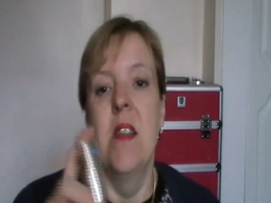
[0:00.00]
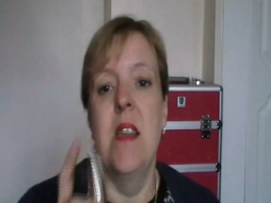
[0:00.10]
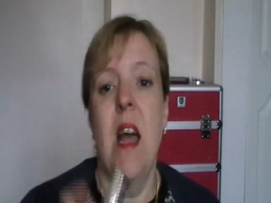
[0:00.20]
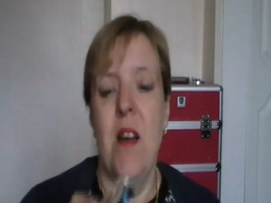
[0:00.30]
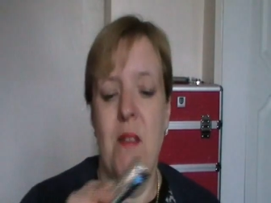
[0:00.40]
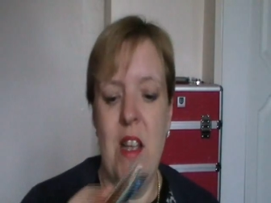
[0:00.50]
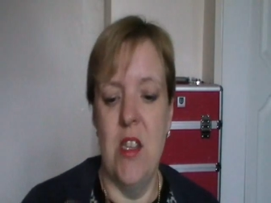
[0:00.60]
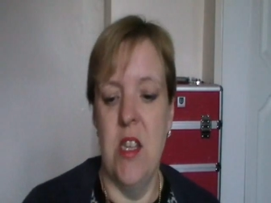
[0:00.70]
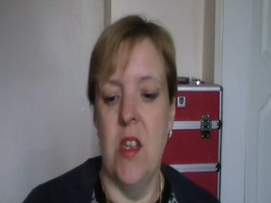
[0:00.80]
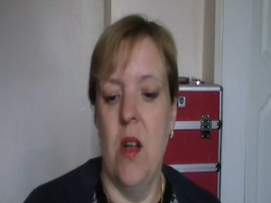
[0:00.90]
Today I've
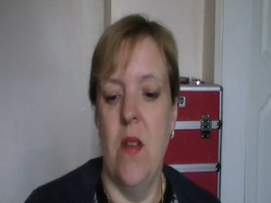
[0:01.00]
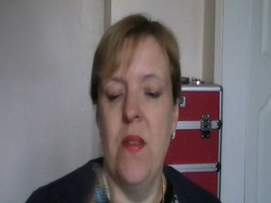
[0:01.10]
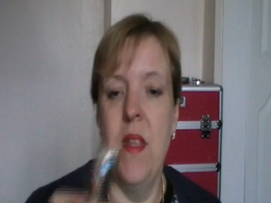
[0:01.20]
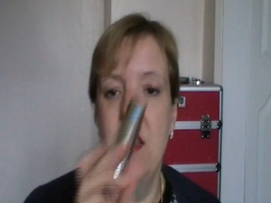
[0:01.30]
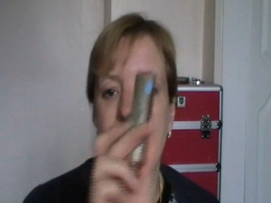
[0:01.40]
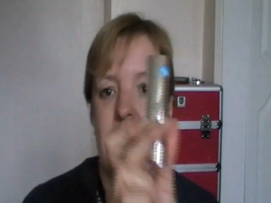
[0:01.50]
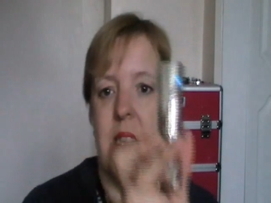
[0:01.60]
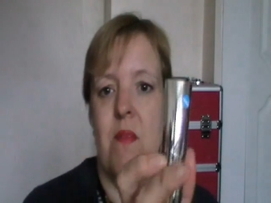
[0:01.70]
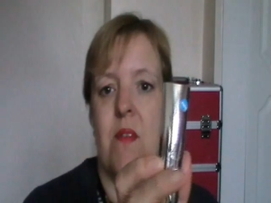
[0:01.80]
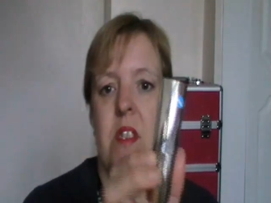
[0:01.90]
actually got this
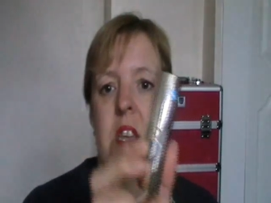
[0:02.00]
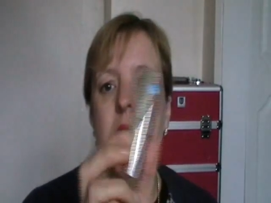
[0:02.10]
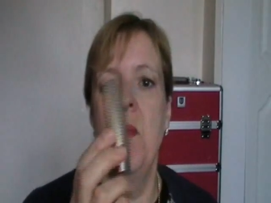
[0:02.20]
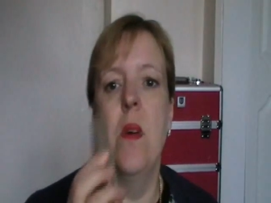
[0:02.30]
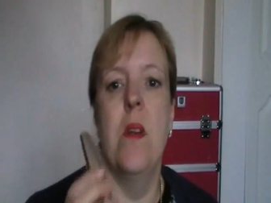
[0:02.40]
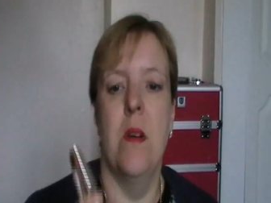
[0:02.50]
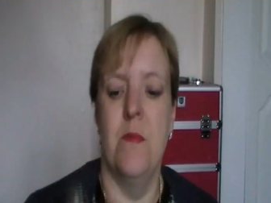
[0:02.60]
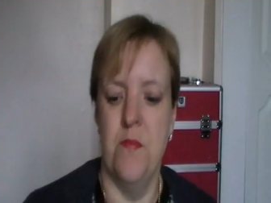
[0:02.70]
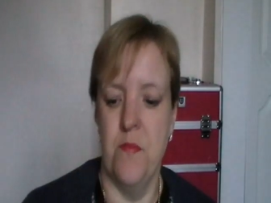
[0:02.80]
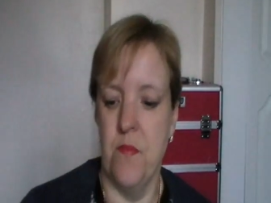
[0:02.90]
17 one
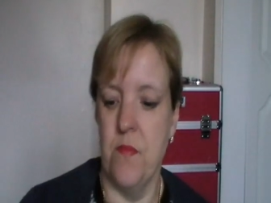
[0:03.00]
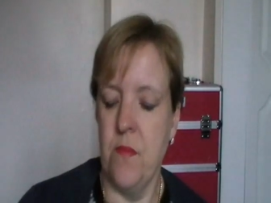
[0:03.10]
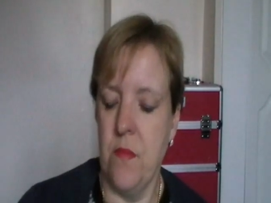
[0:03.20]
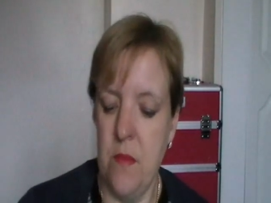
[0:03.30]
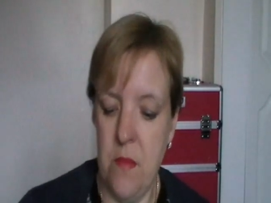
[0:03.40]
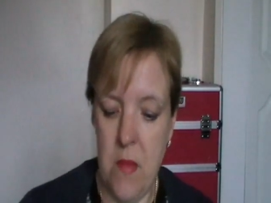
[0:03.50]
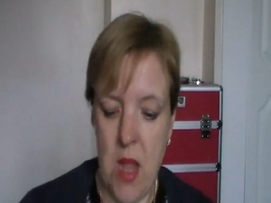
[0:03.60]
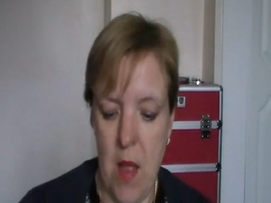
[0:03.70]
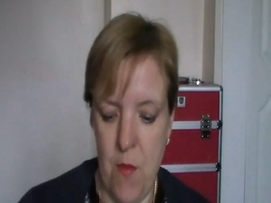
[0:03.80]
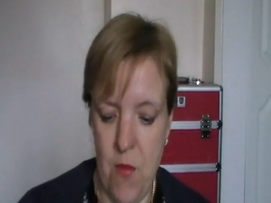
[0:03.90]
on.
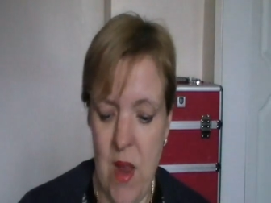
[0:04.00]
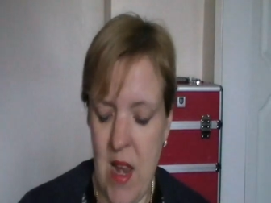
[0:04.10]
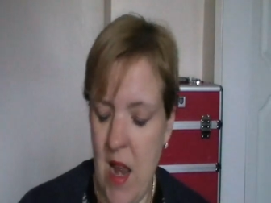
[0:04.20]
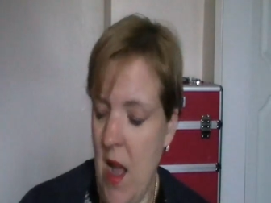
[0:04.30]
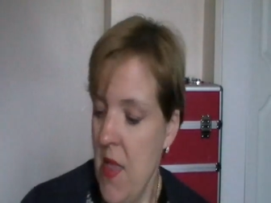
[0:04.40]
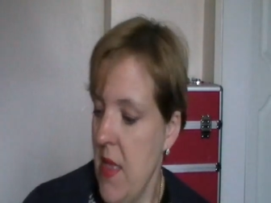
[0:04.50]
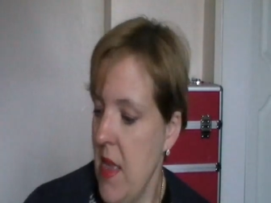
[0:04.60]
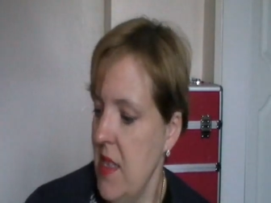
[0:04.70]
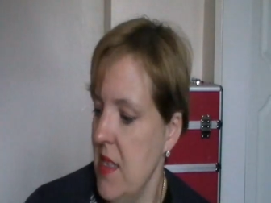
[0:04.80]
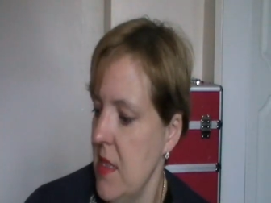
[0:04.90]
Really like
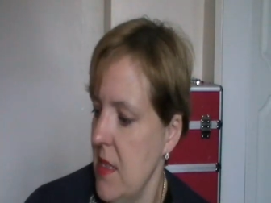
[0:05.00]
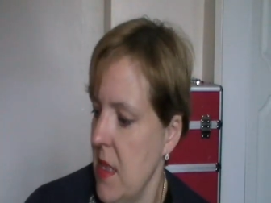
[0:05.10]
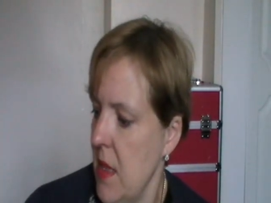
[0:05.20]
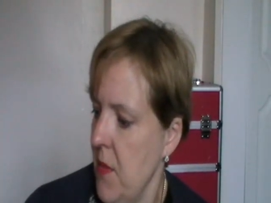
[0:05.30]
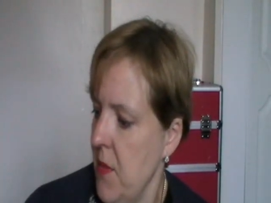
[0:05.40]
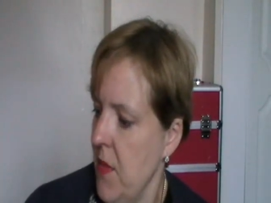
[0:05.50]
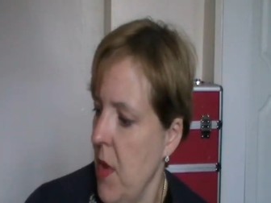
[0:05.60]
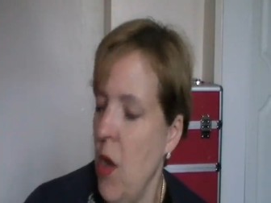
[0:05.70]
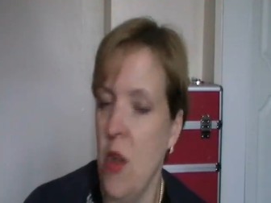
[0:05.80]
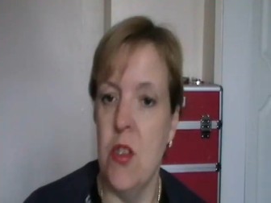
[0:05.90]
this. It's um,
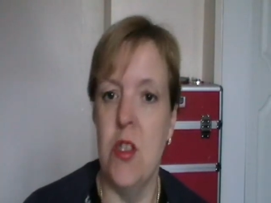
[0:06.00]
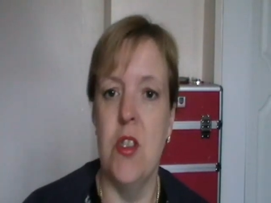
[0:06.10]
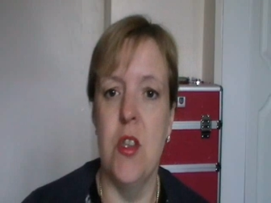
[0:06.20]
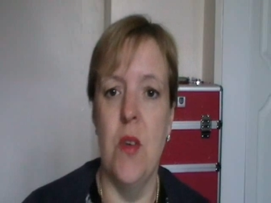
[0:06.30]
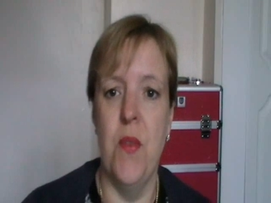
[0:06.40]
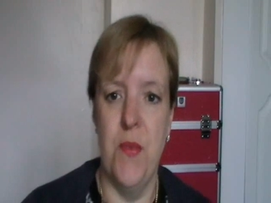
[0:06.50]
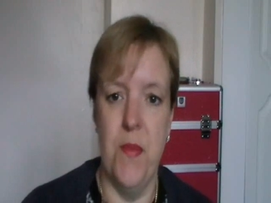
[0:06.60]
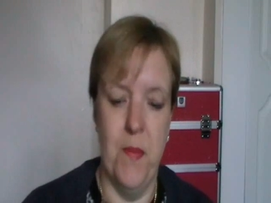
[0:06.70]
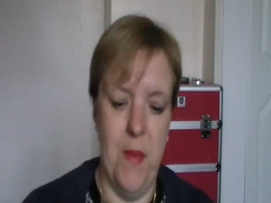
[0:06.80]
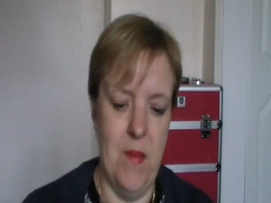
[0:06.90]
hot
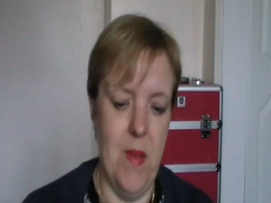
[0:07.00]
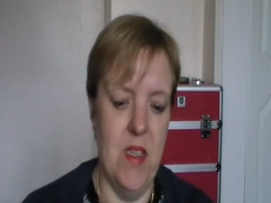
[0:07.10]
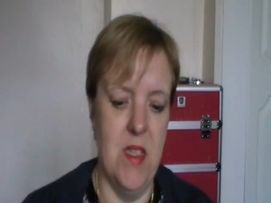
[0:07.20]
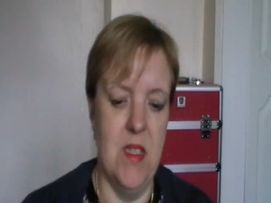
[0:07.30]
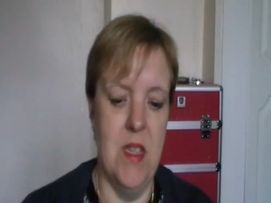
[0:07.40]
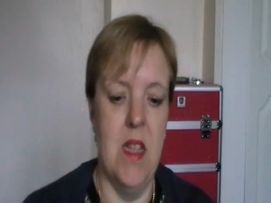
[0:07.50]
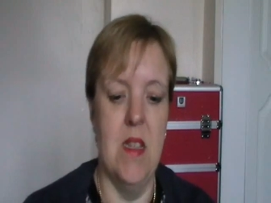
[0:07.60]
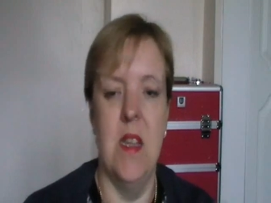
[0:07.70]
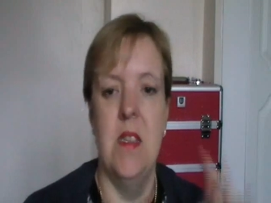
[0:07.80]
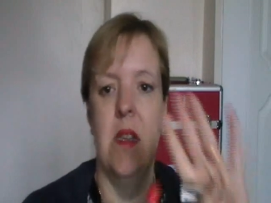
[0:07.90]
stuff. might, might have
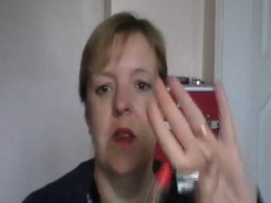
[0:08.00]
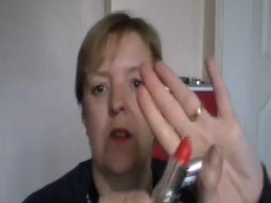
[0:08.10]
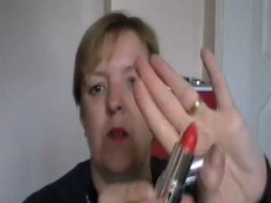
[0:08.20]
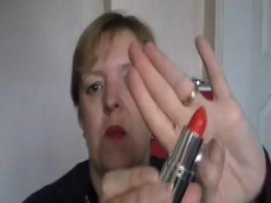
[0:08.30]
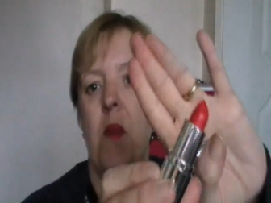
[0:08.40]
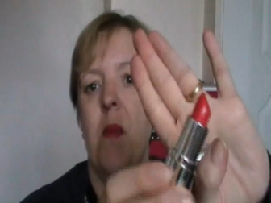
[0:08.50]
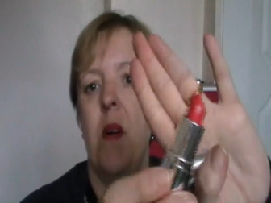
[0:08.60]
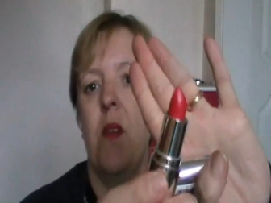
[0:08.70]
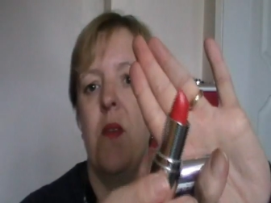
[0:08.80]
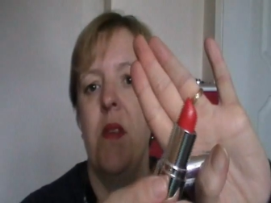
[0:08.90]
seen this in a couple of
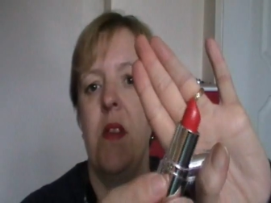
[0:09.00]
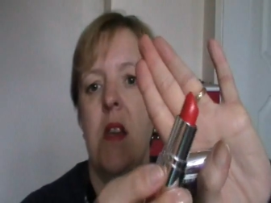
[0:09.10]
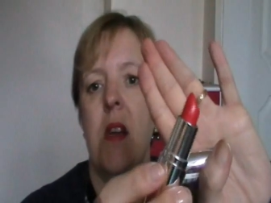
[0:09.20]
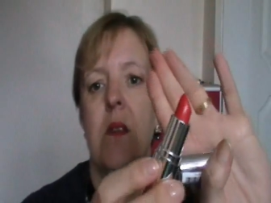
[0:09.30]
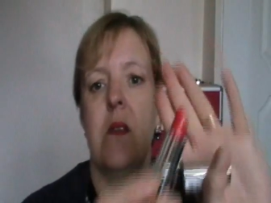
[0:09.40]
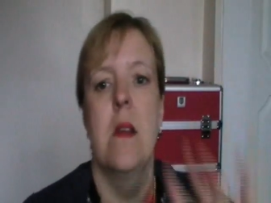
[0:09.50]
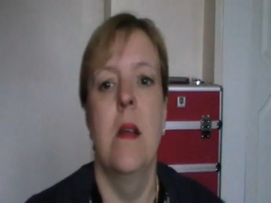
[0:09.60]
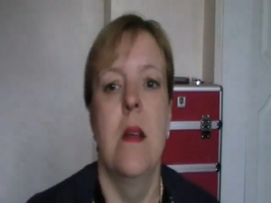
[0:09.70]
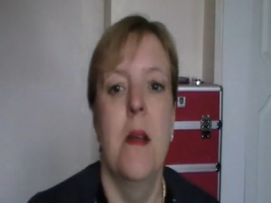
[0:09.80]
my other videos.